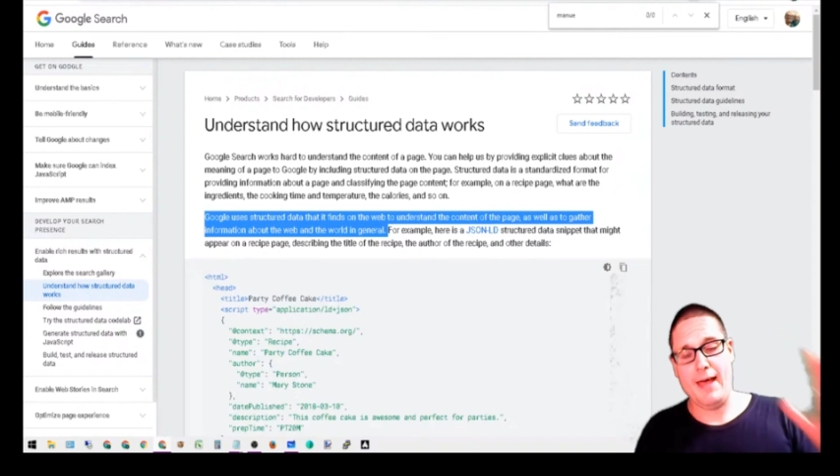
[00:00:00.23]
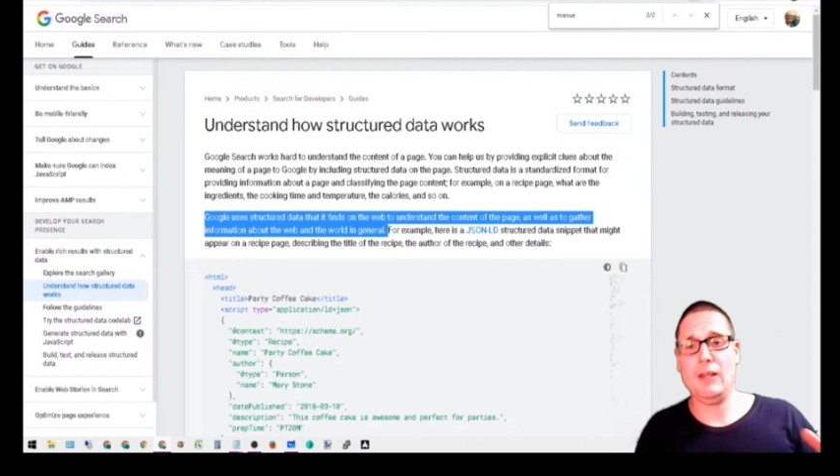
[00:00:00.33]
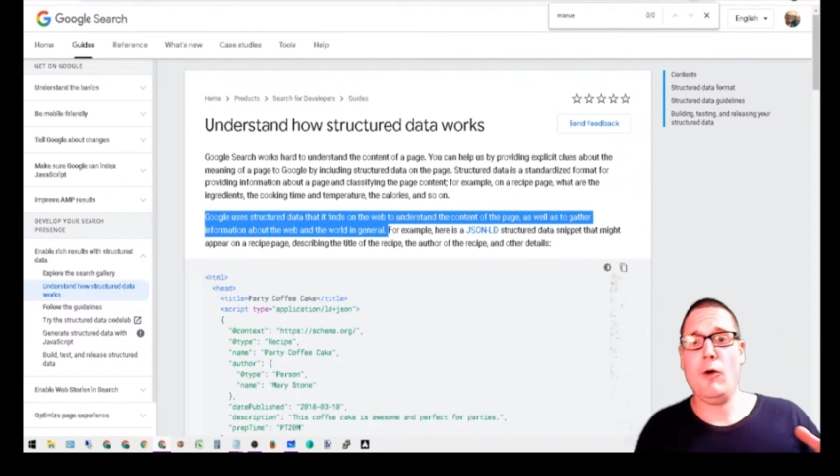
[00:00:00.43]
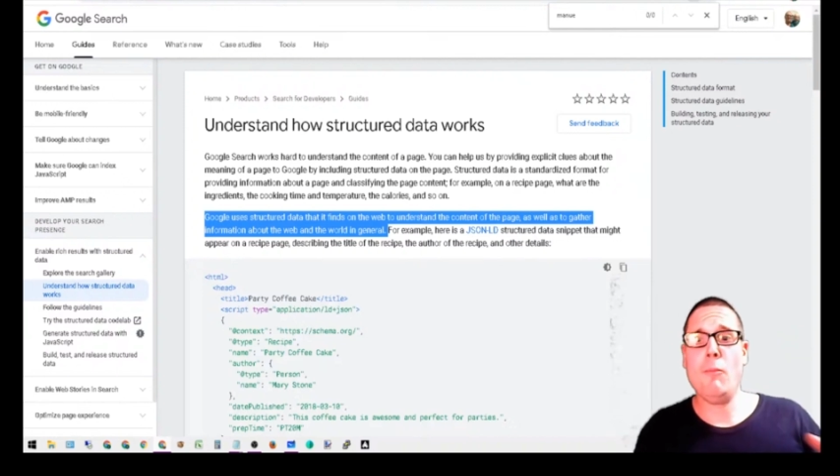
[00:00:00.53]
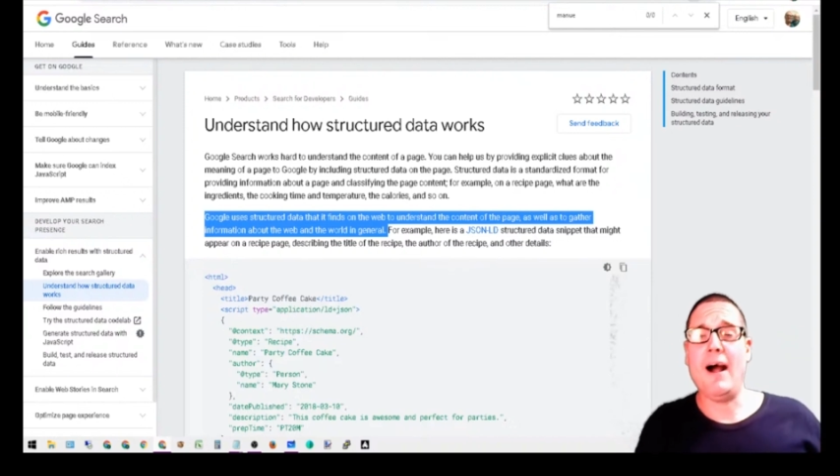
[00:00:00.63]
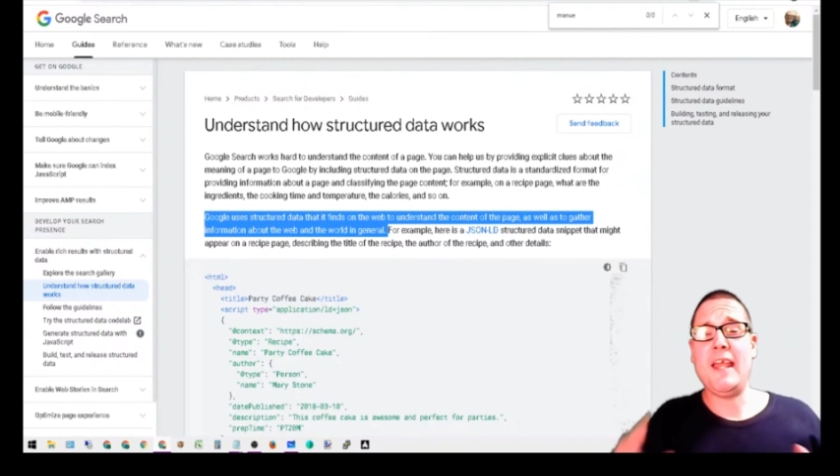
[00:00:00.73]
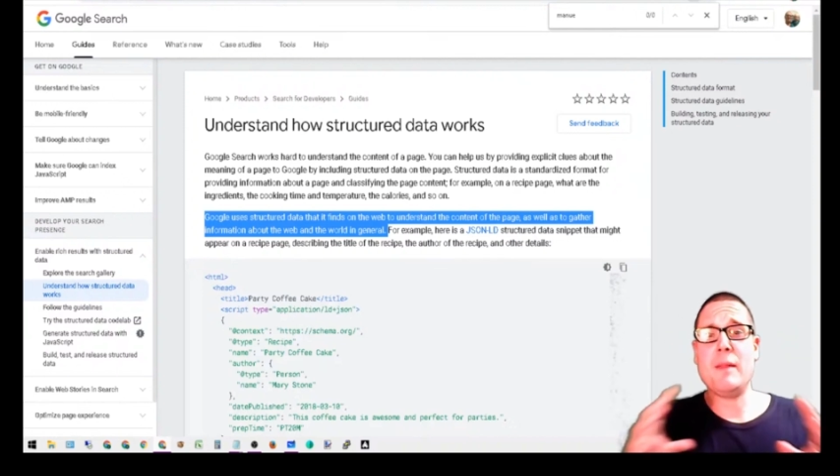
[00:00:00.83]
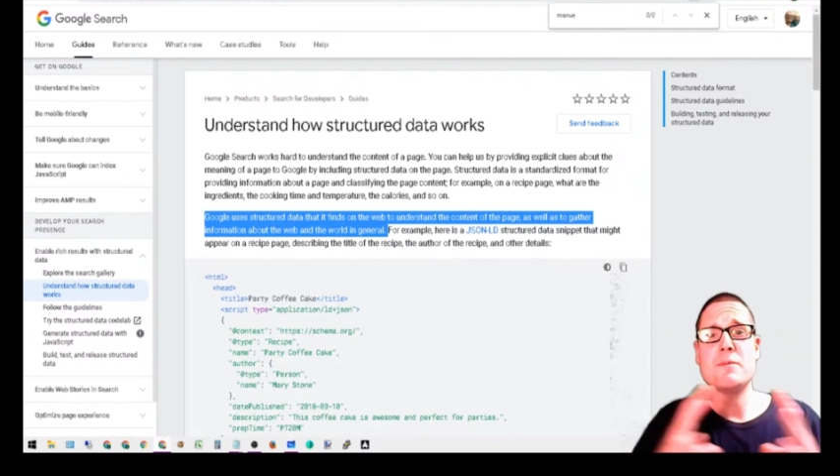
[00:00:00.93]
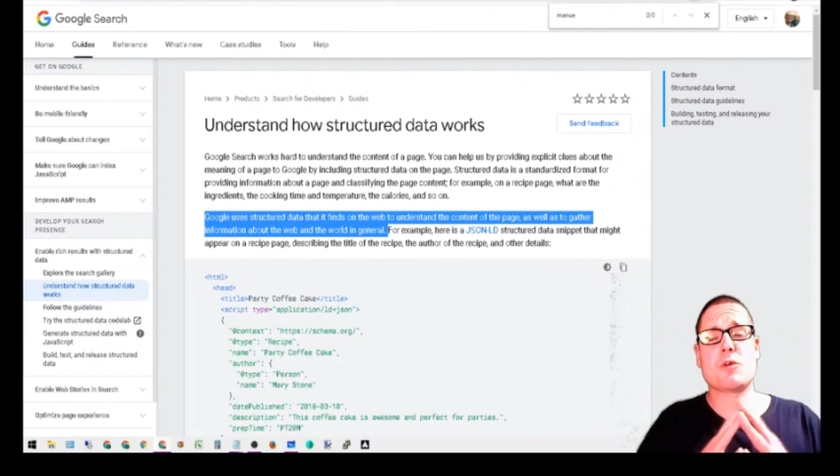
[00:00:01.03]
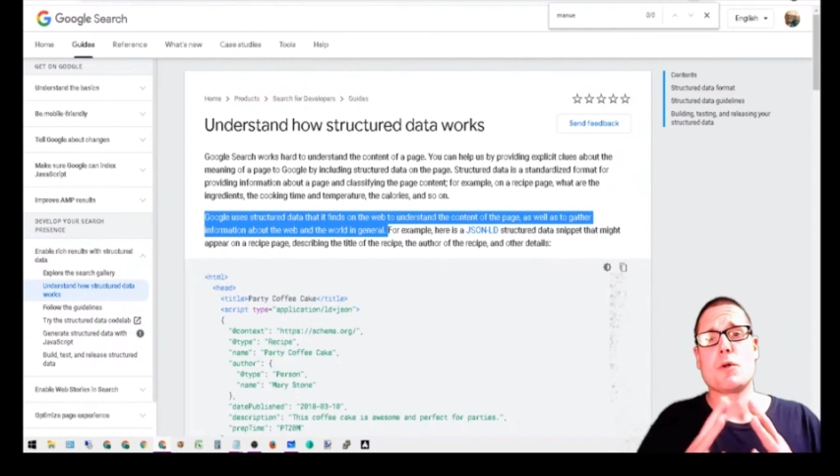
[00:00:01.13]
Hello, my
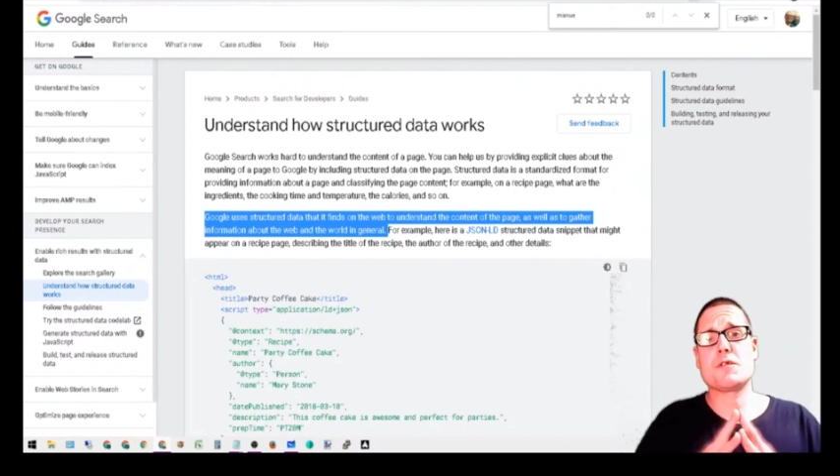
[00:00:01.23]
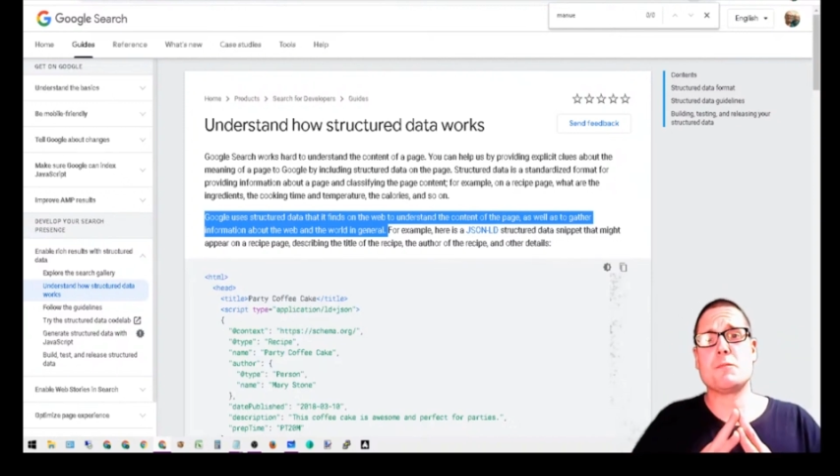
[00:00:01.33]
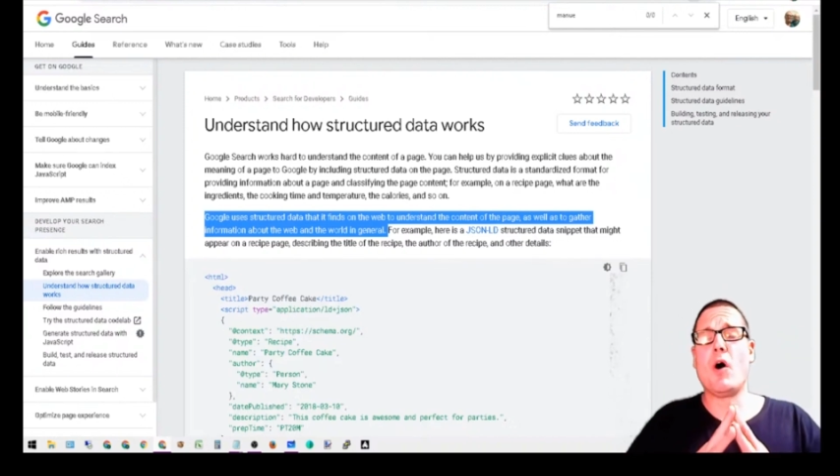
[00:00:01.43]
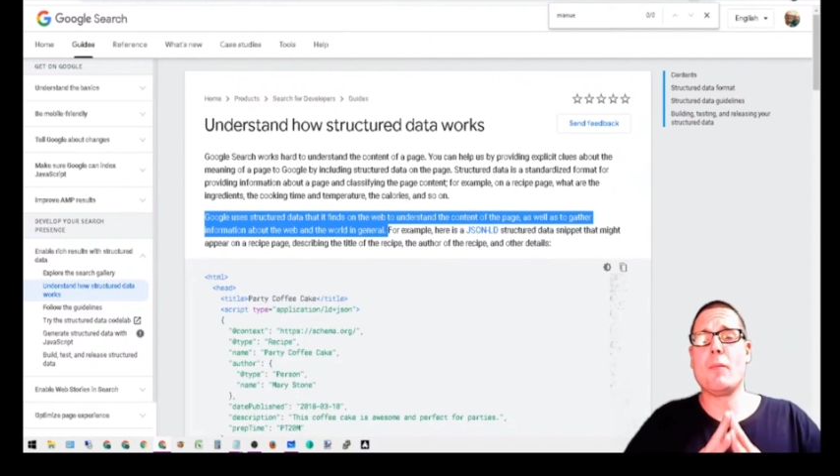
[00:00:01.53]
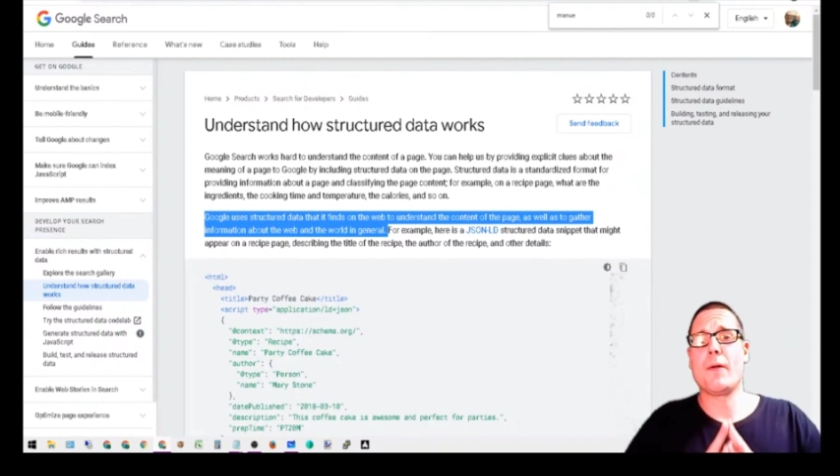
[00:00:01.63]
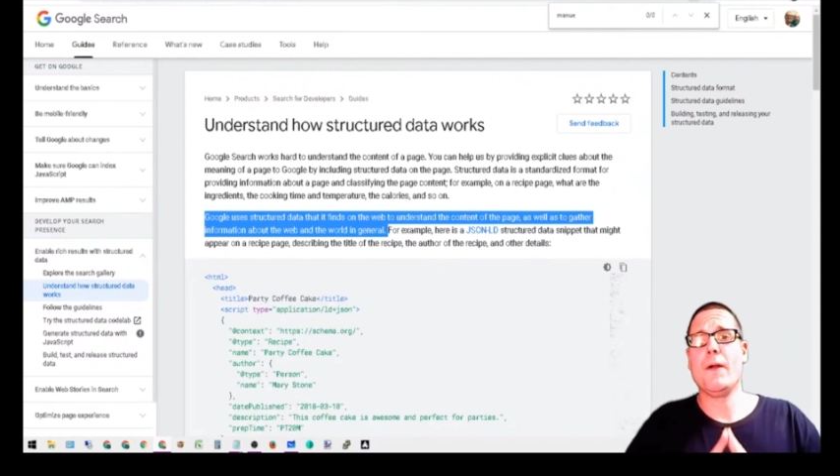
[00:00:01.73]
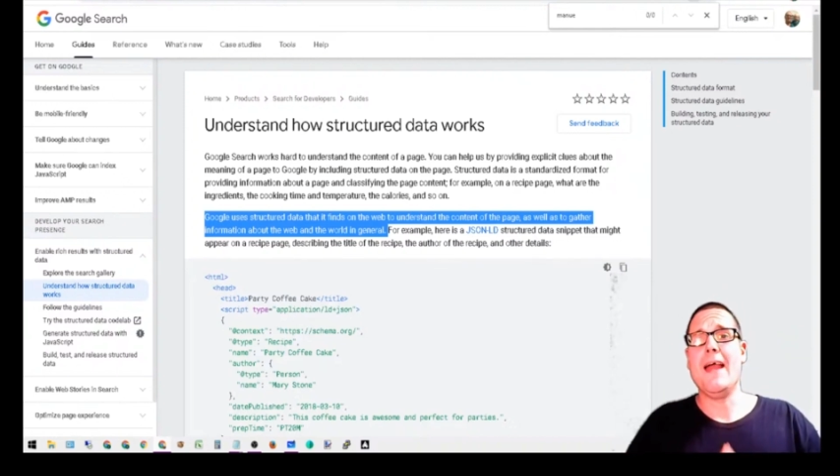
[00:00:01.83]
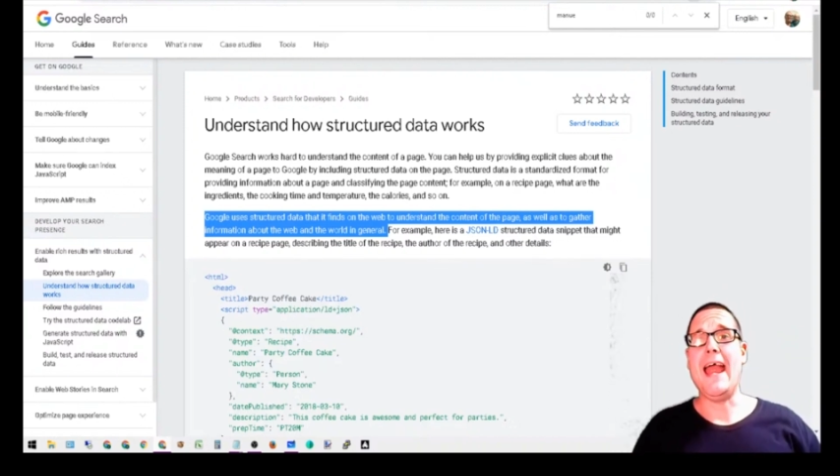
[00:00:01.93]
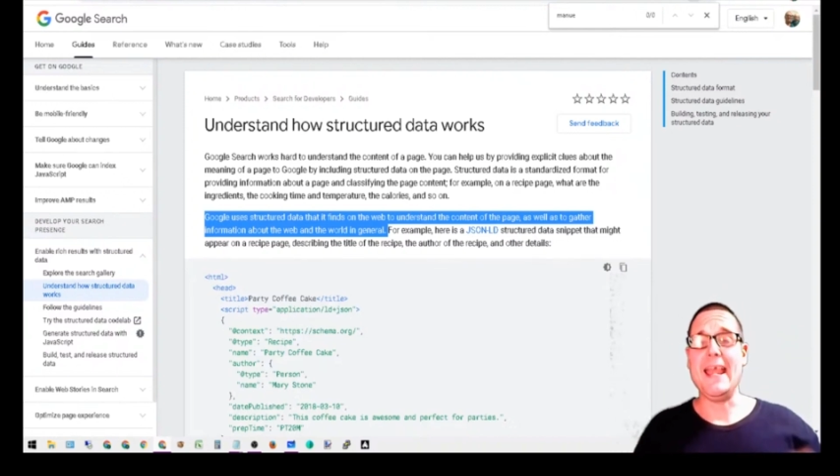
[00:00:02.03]
name is Chris Palmer,